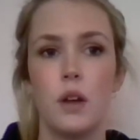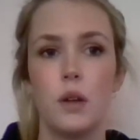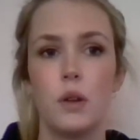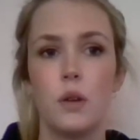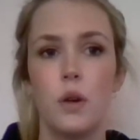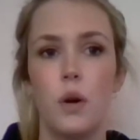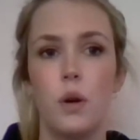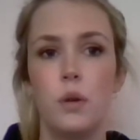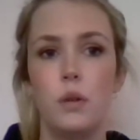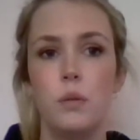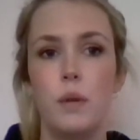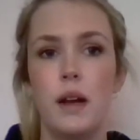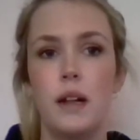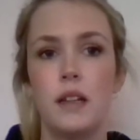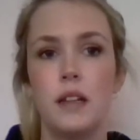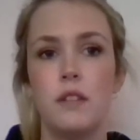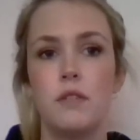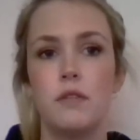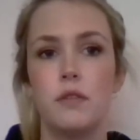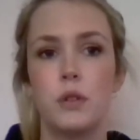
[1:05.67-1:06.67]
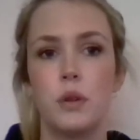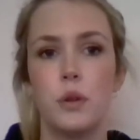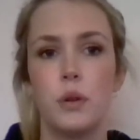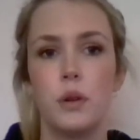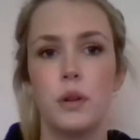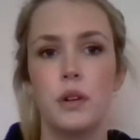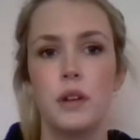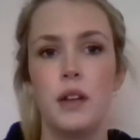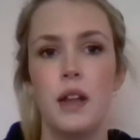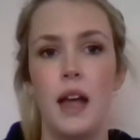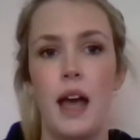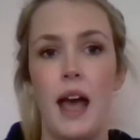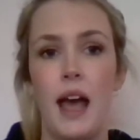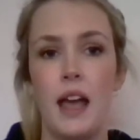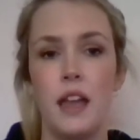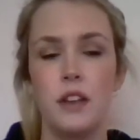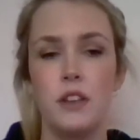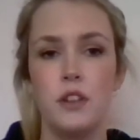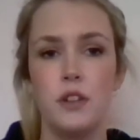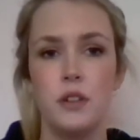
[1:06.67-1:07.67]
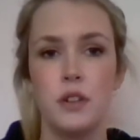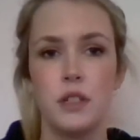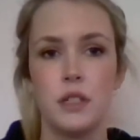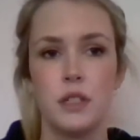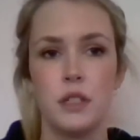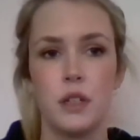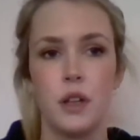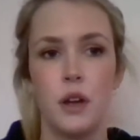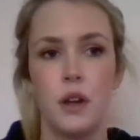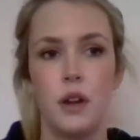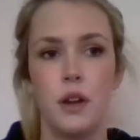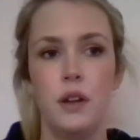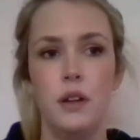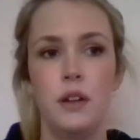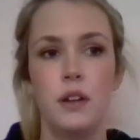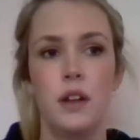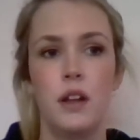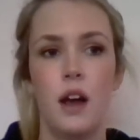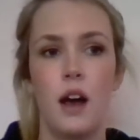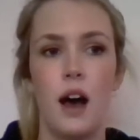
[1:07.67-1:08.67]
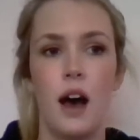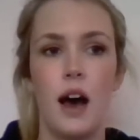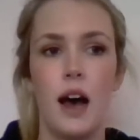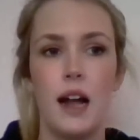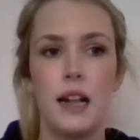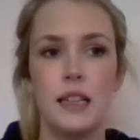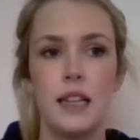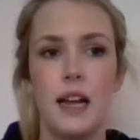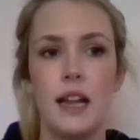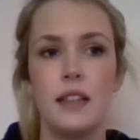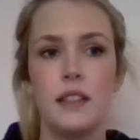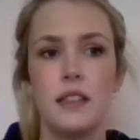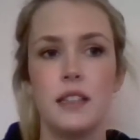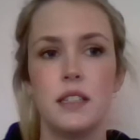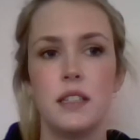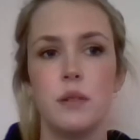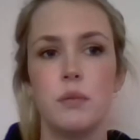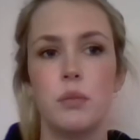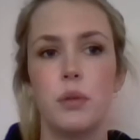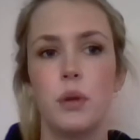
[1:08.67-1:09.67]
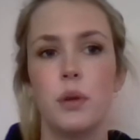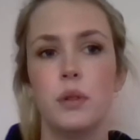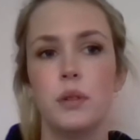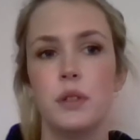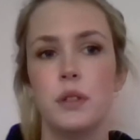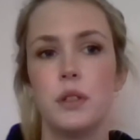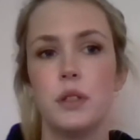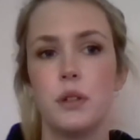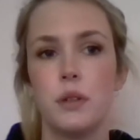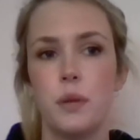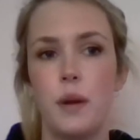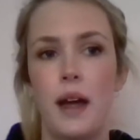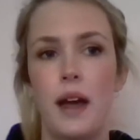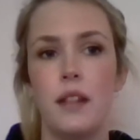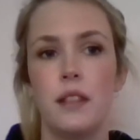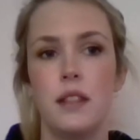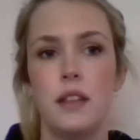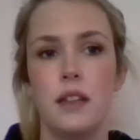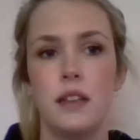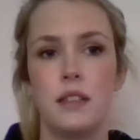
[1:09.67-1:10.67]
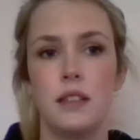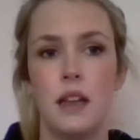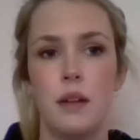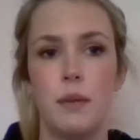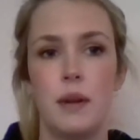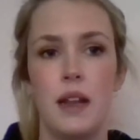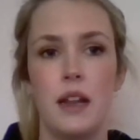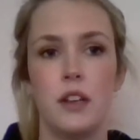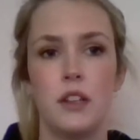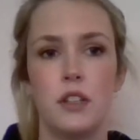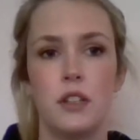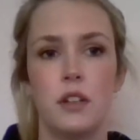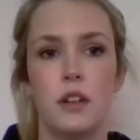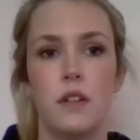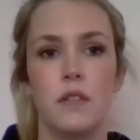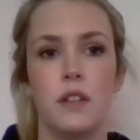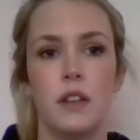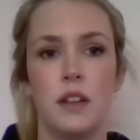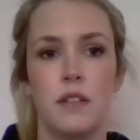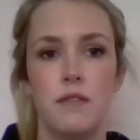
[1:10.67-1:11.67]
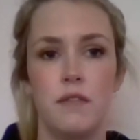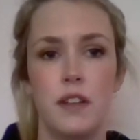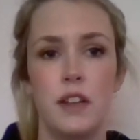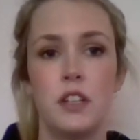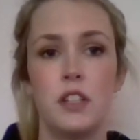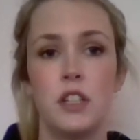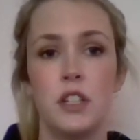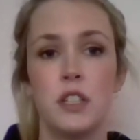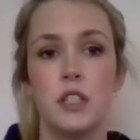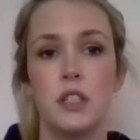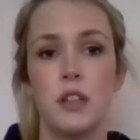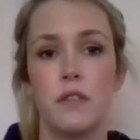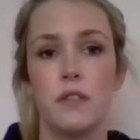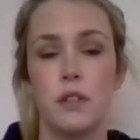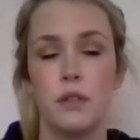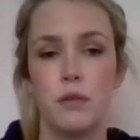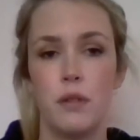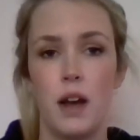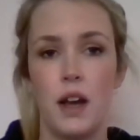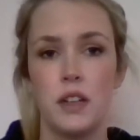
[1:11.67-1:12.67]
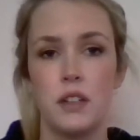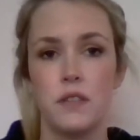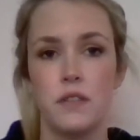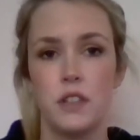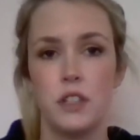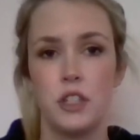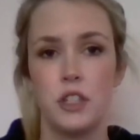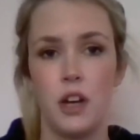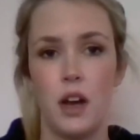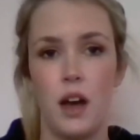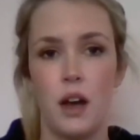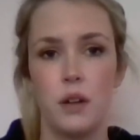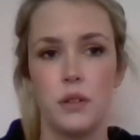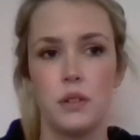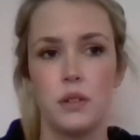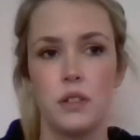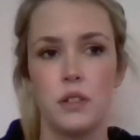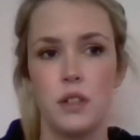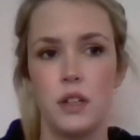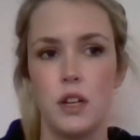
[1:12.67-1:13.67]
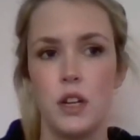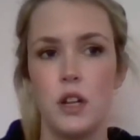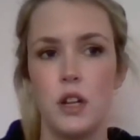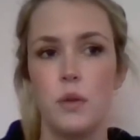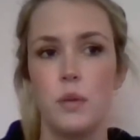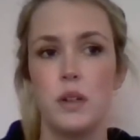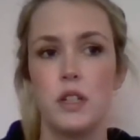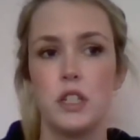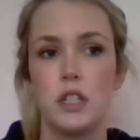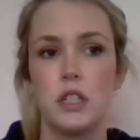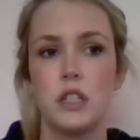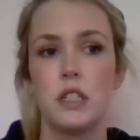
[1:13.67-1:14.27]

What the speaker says: Caldwell and Vaughan and UNESCO highlight this importance throughout the examination of the Conventions of the Right of the Child, which